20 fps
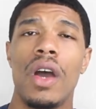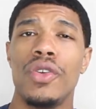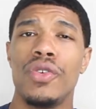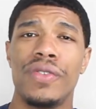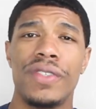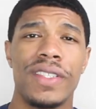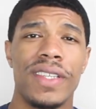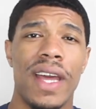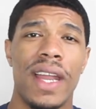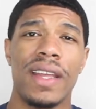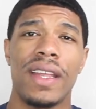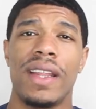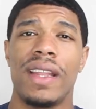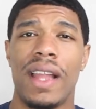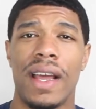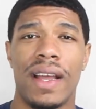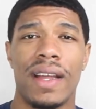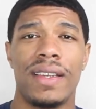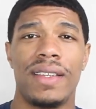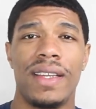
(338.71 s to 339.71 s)
You just gotta get
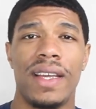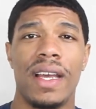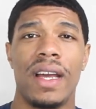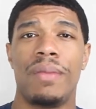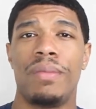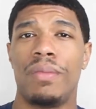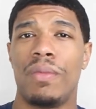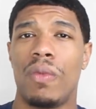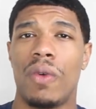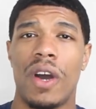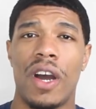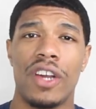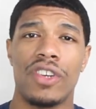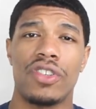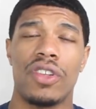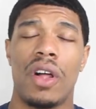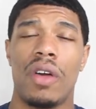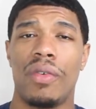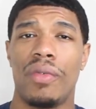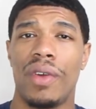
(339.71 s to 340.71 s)
like a damp
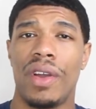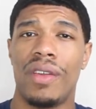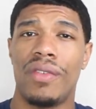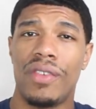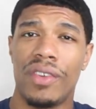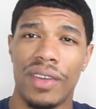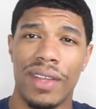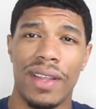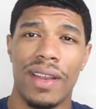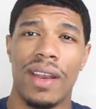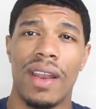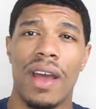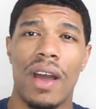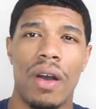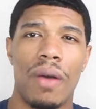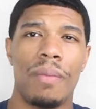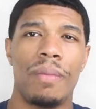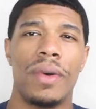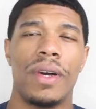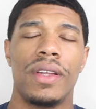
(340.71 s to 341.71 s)
washcloth wherever, get it out.